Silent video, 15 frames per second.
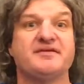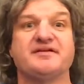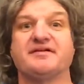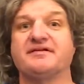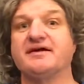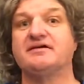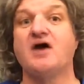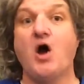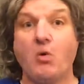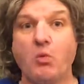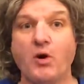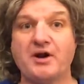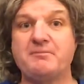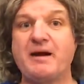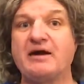as I said,
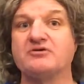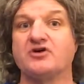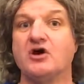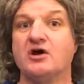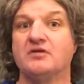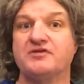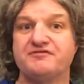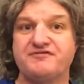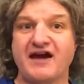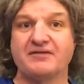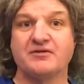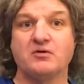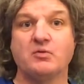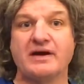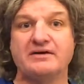what about
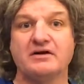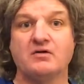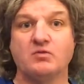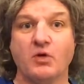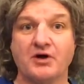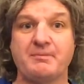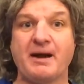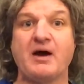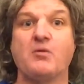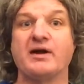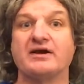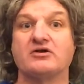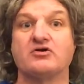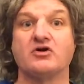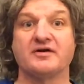
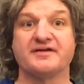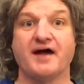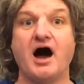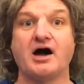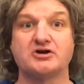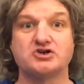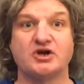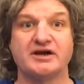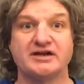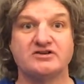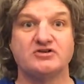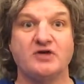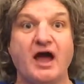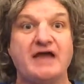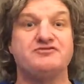when crooks are trying
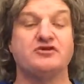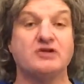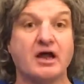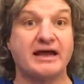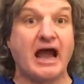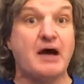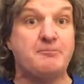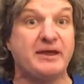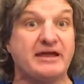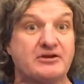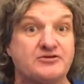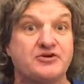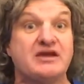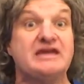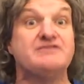to, if you like, appeal
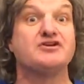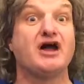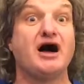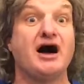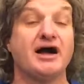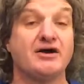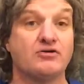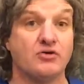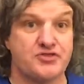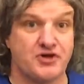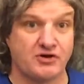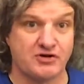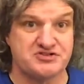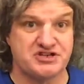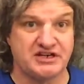to even higher
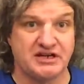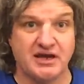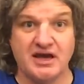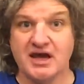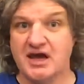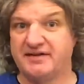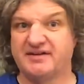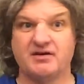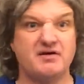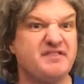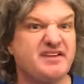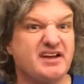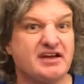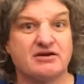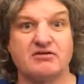authority? So we've
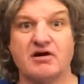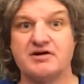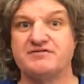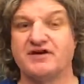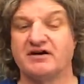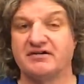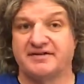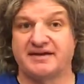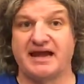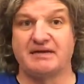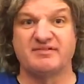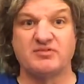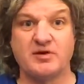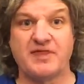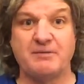seen coronavirus scams
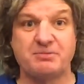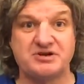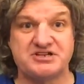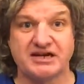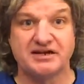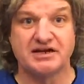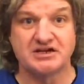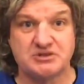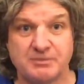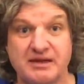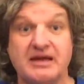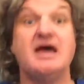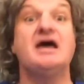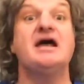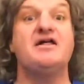where they're pretending to
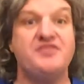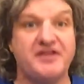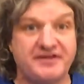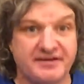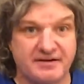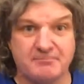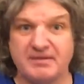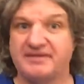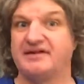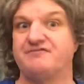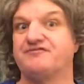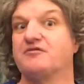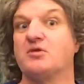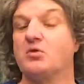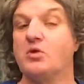be, this is a missive
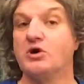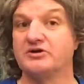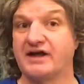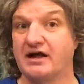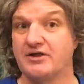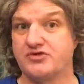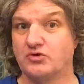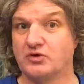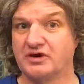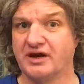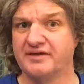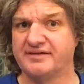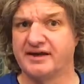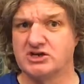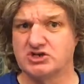from the World Health
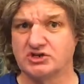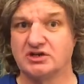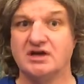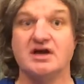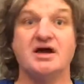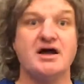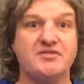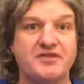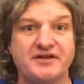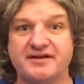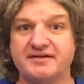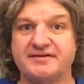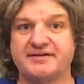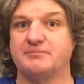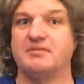Organization. This
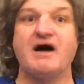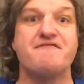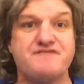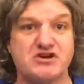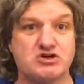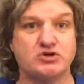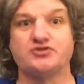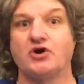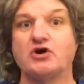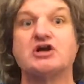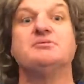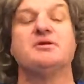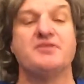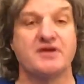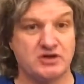is some official
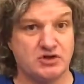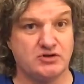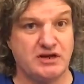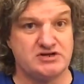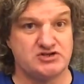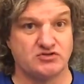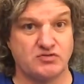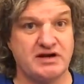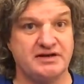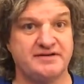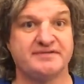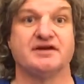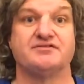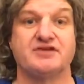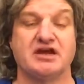document that you need to read,
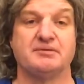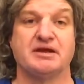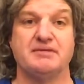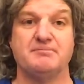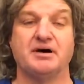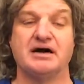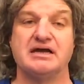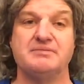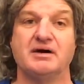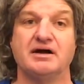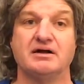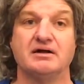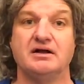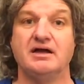stuff coming in by email.